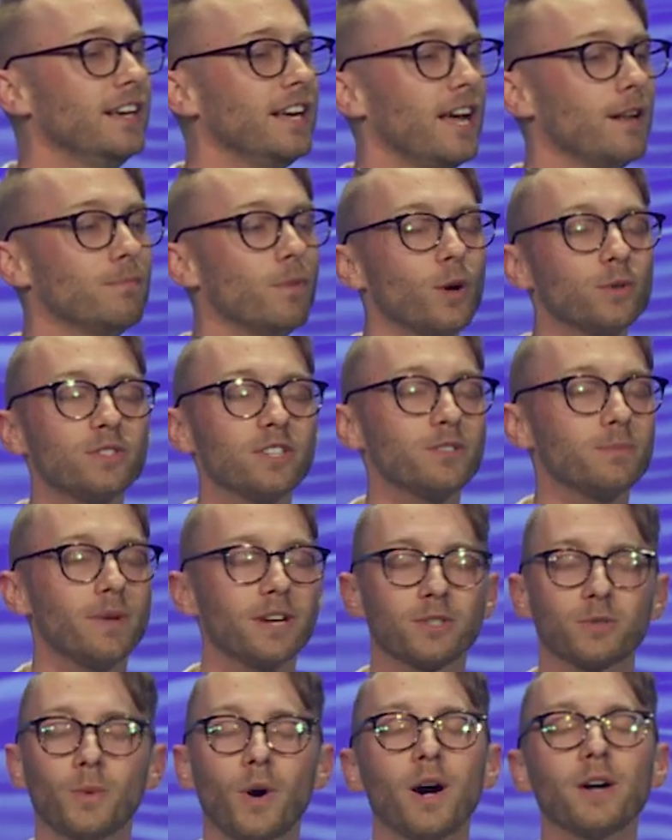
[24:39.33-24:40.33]
and Moses
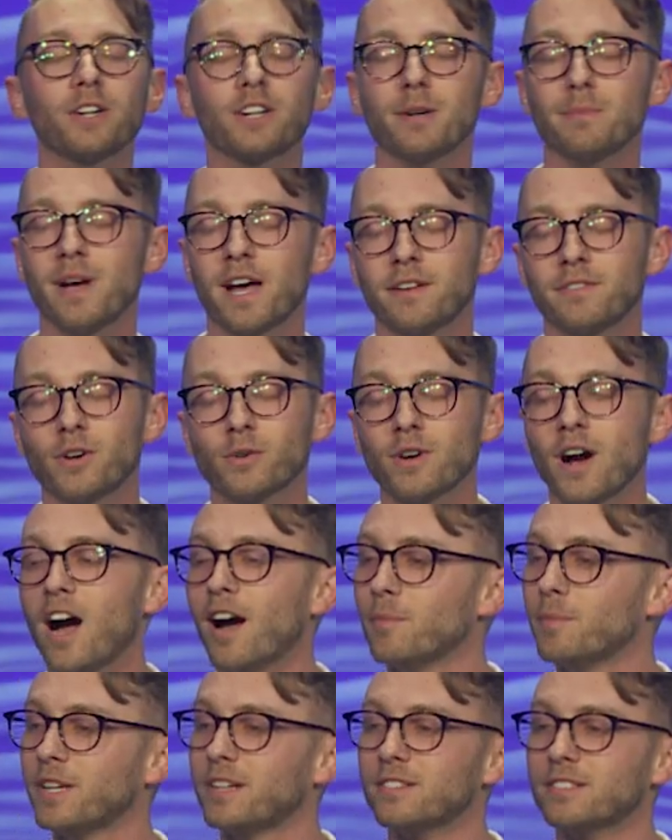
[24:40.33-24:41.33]
makes water come out of a
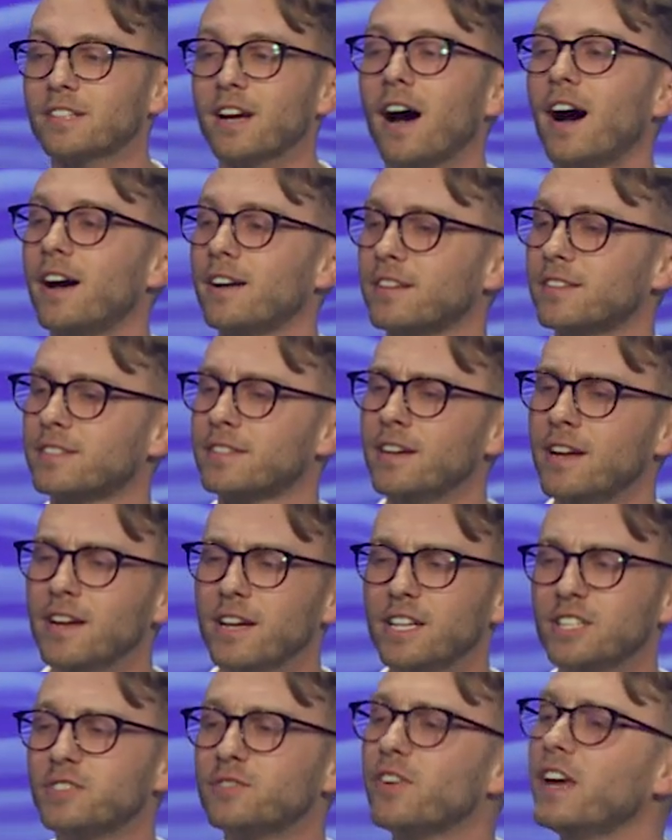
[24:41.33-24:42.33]
rock because God is,
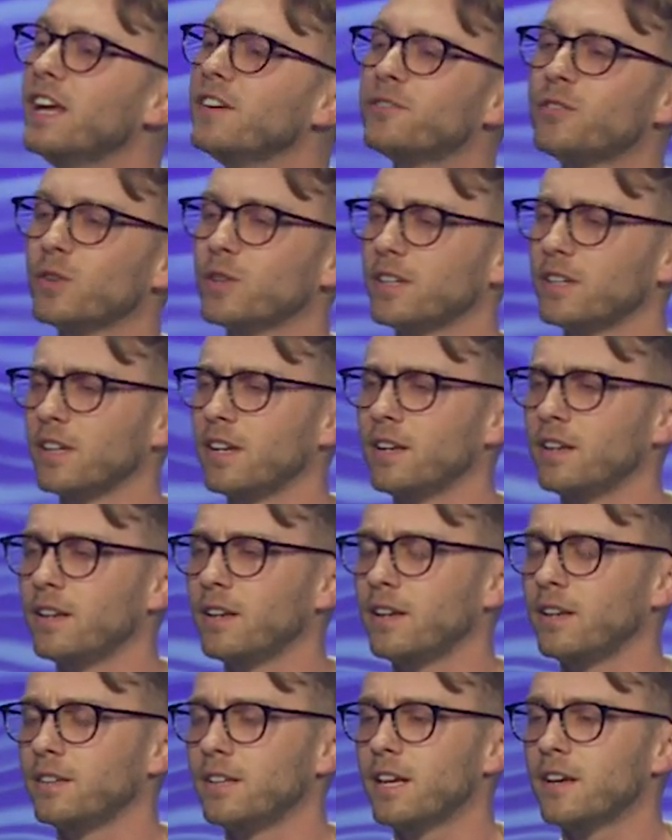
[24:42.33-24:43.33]
is faithful and, and,
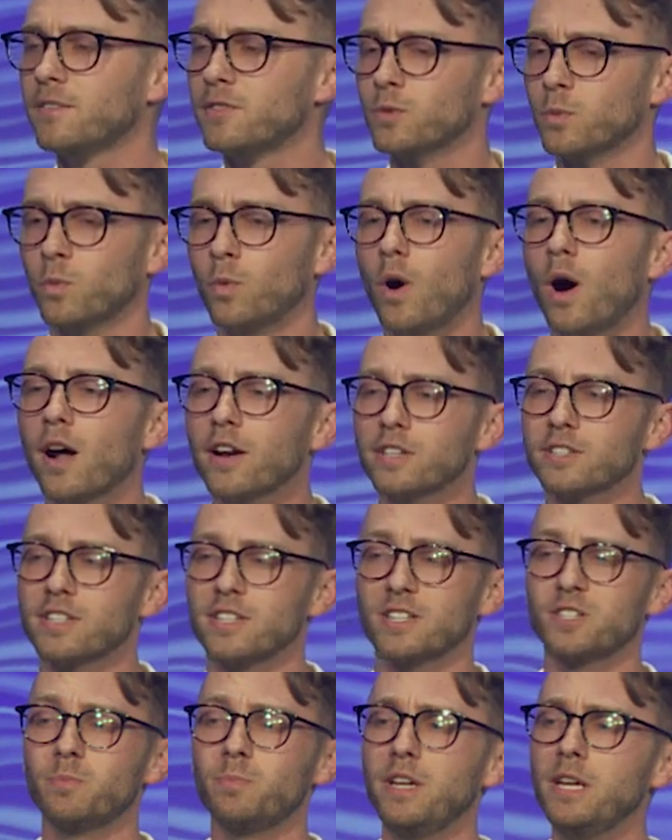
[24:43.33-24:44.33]
and gives water to
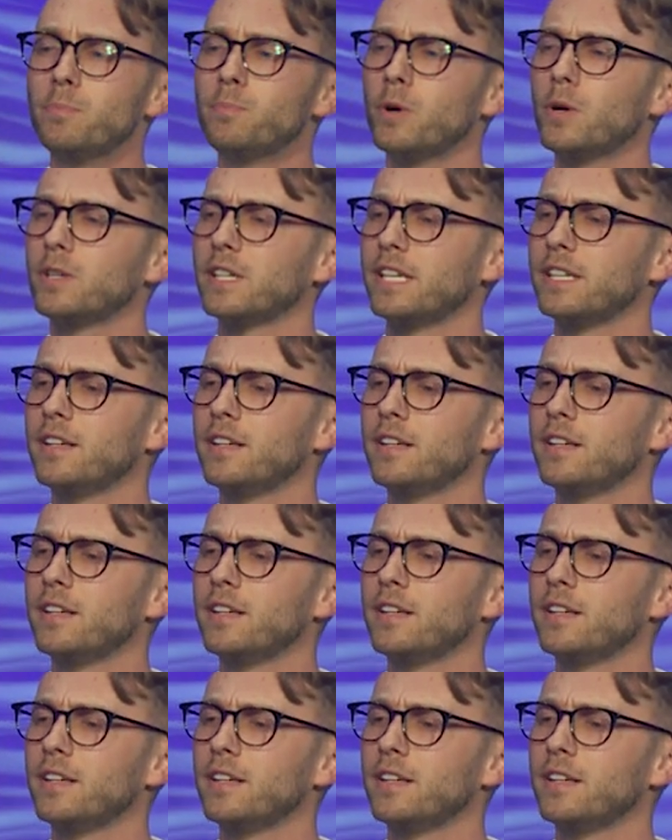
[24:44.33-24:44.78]
his people.